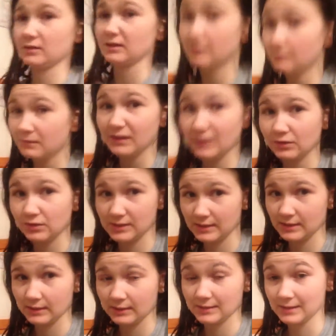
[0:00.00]
didn't mean to
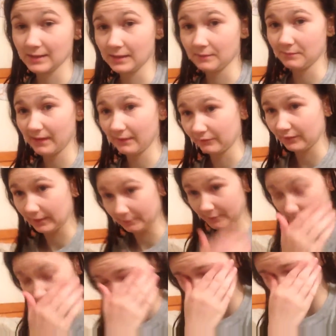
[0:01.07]
sleep, have that
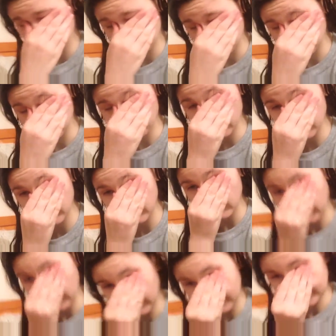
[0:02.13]
nap either,
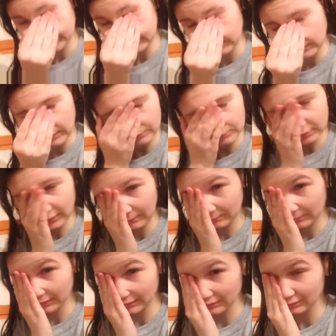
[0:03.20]
had a nap,
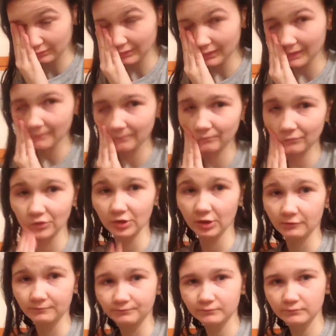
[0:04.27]
didn't mean to do that,
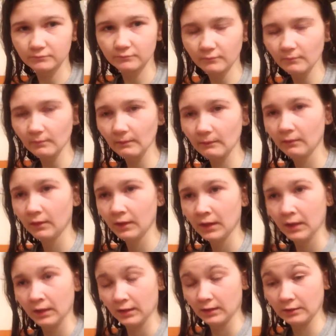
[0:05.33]
so
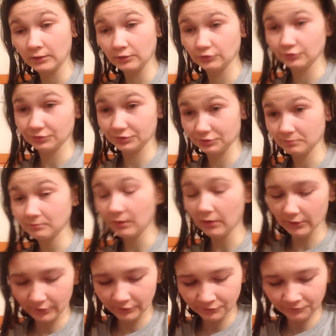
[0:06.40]
I've got to do
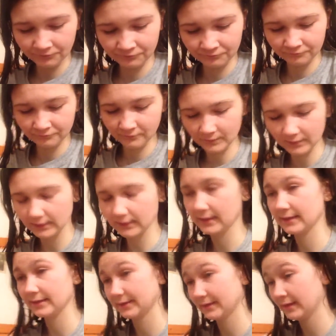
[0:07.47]
tomorrow,
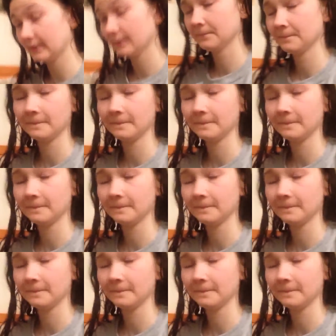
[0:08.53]
and that,